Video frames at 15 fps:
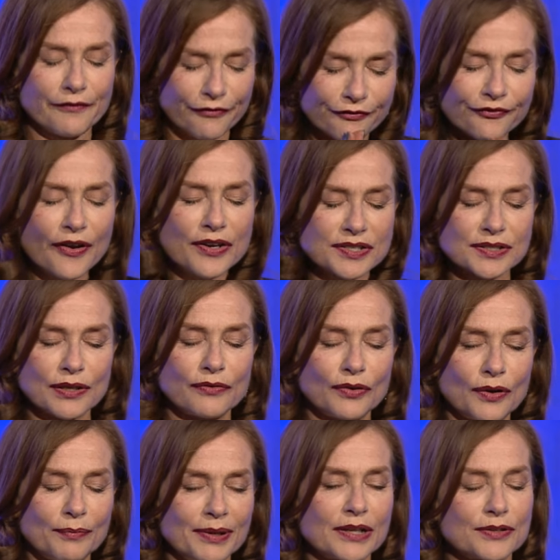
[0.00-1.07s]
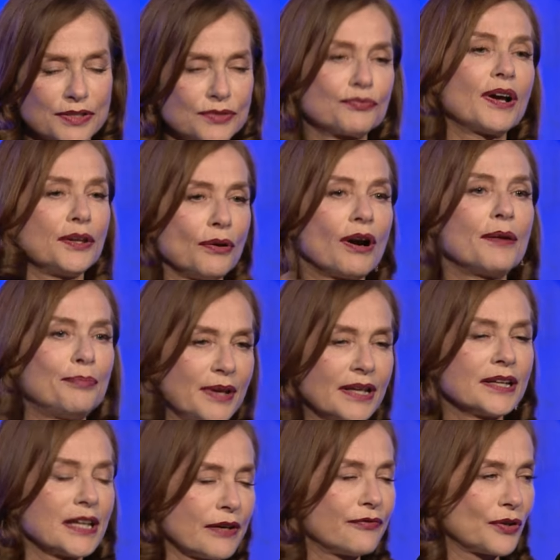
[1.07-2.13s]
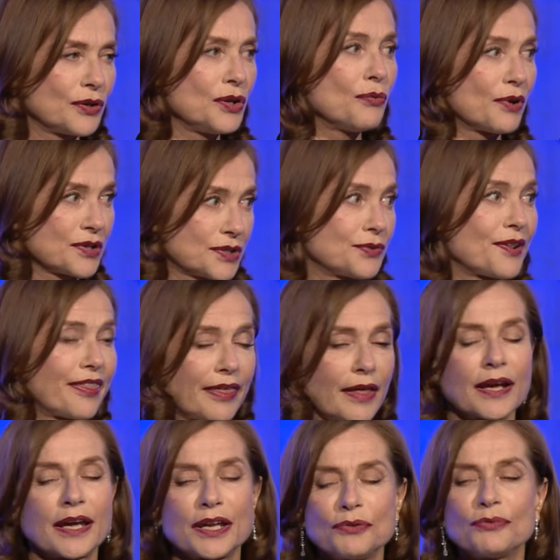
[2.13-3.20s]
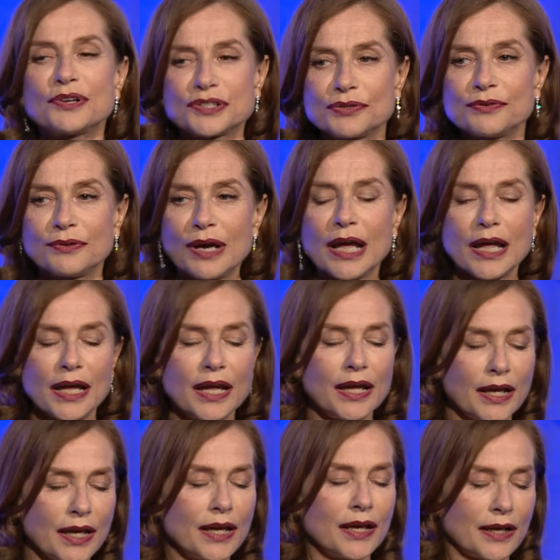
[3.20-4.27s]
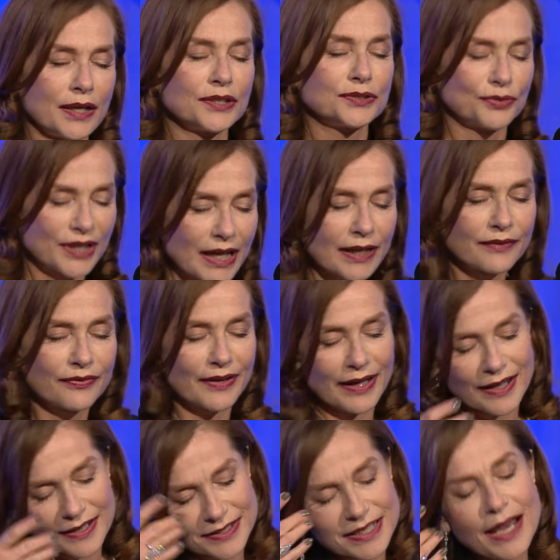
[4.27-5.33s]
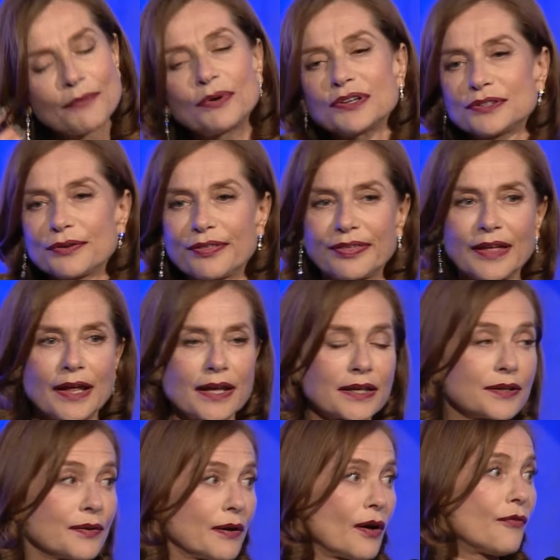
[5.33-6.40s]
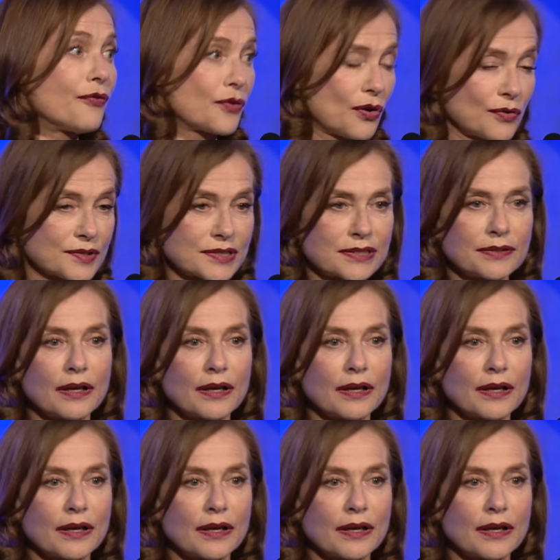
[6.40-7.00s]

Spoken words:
first of all, because when you are being given, you want to thank and you want to give. And I want to thank, of course,